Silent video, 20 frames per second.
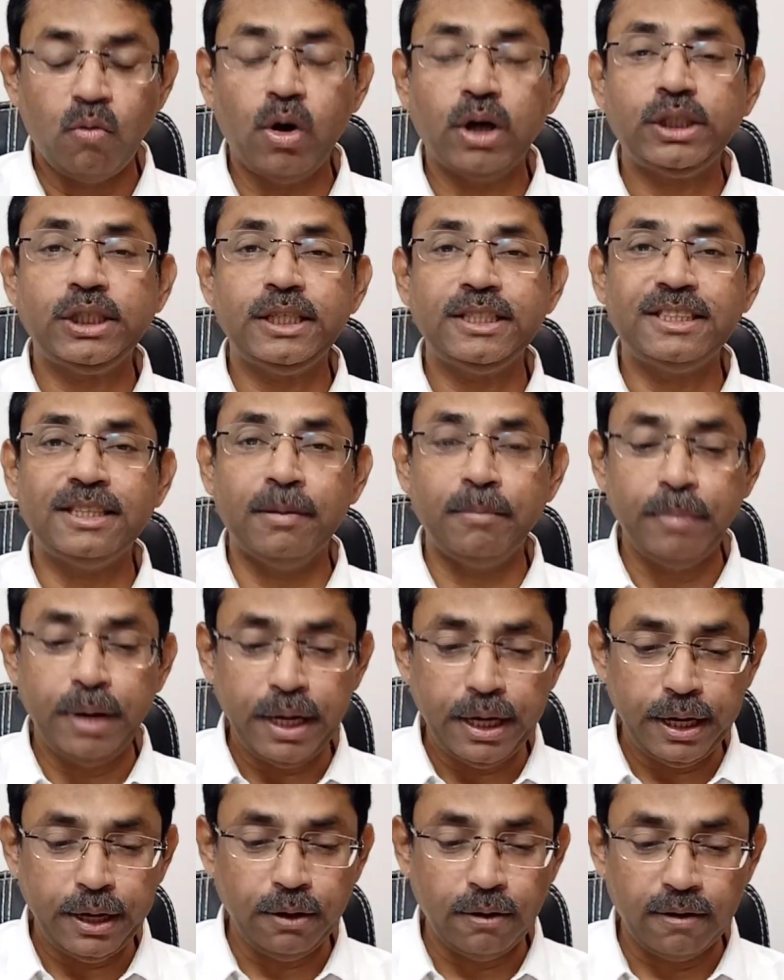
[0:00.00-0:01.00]
what is the
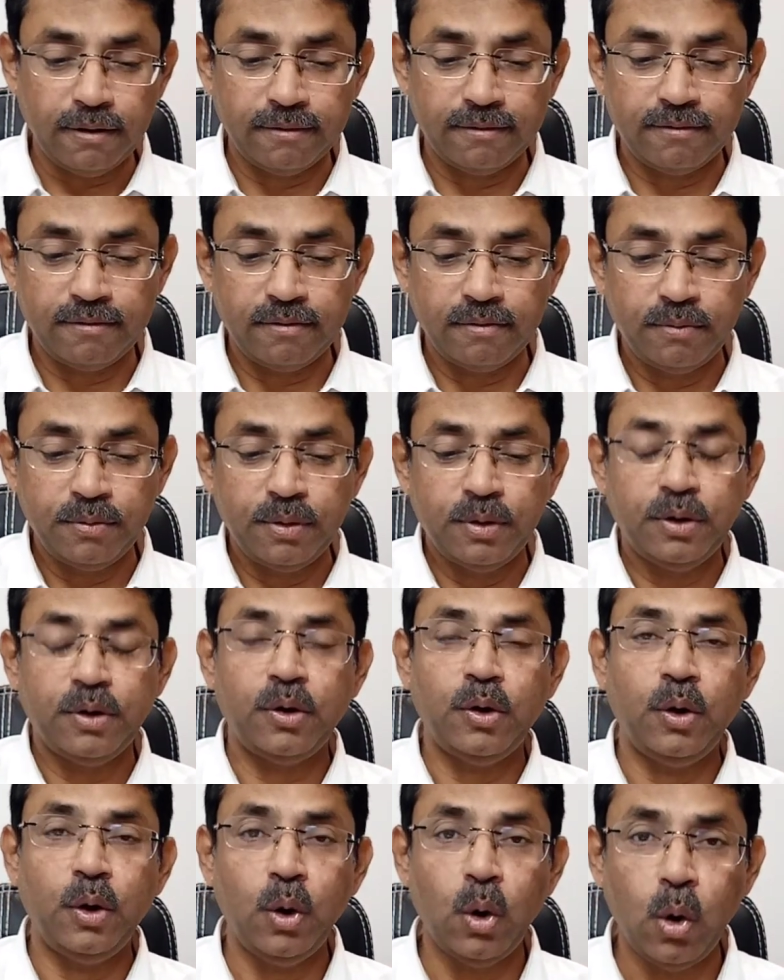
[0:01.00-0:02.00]
meaning of
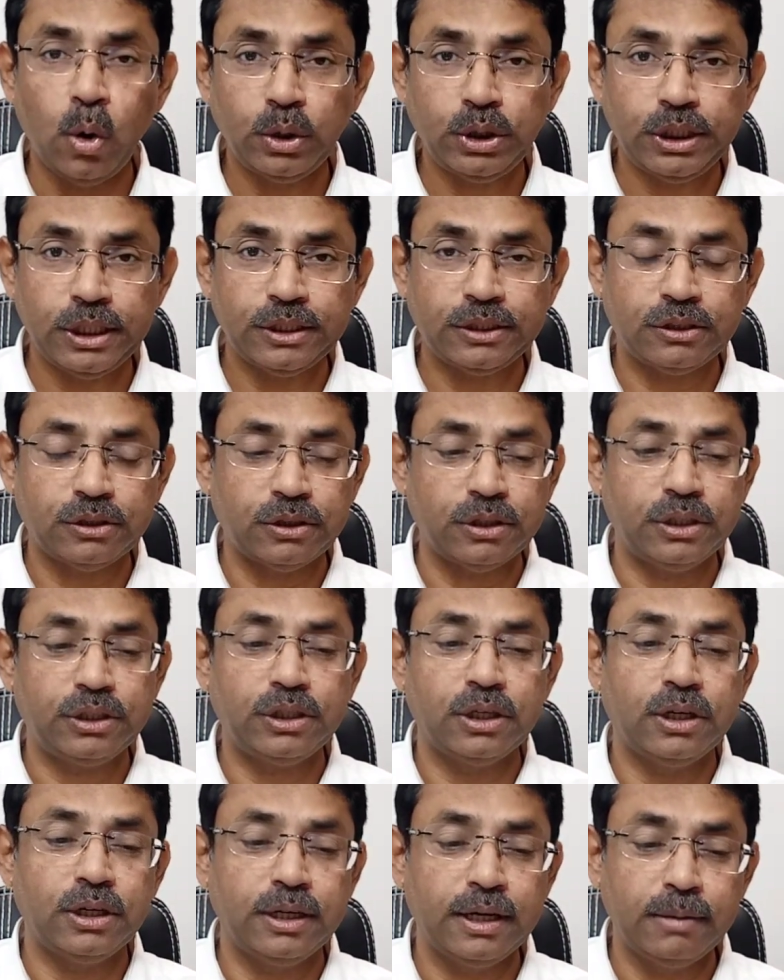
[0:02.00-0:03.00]
notice
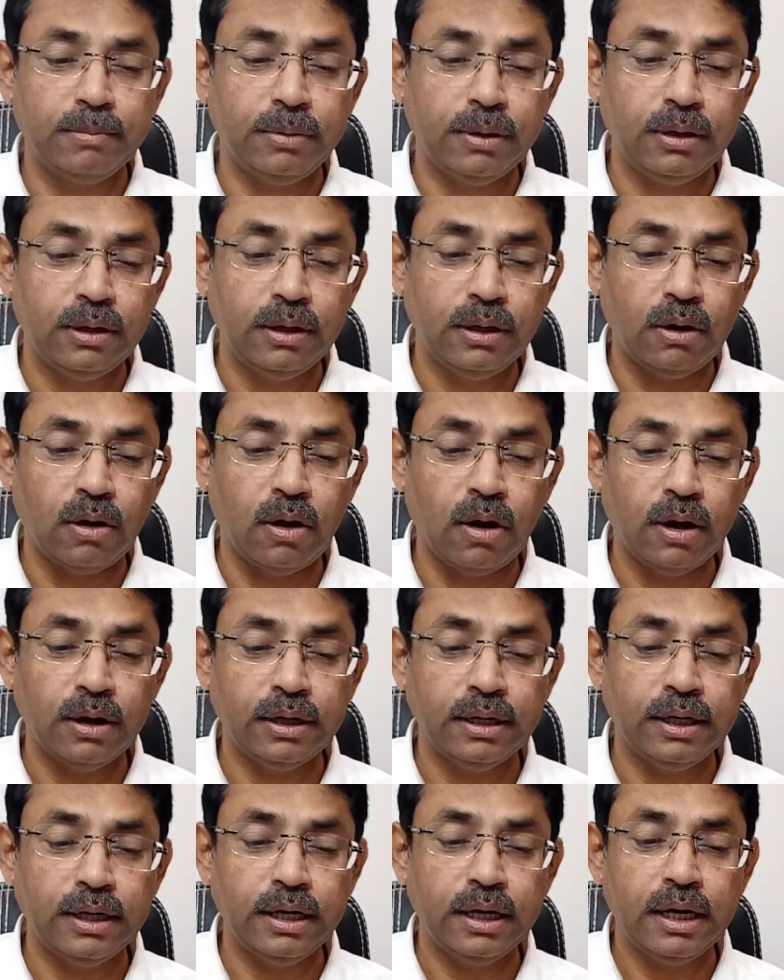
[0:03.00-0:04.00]
returnable
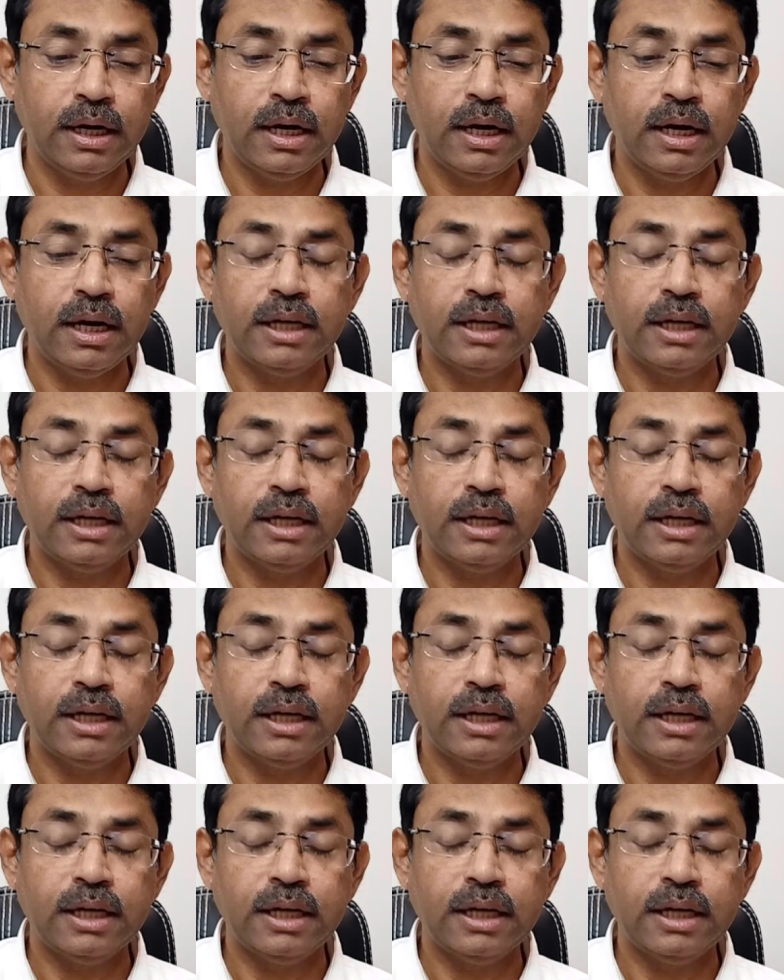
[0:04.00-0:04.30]
on